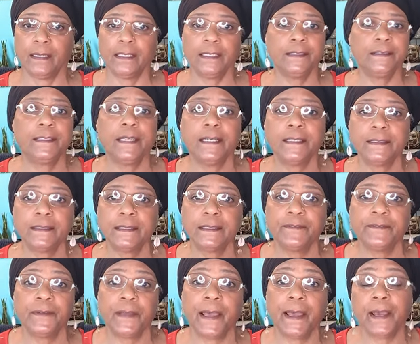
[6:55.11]
It
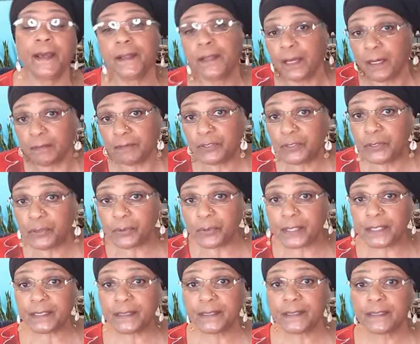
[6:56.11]
doesn't add up, do
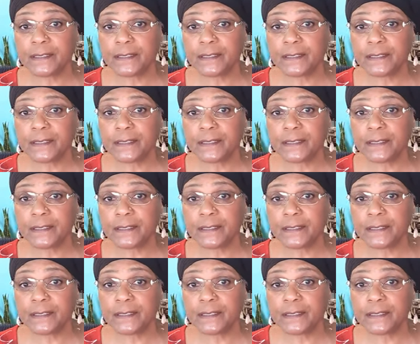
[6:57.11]
it?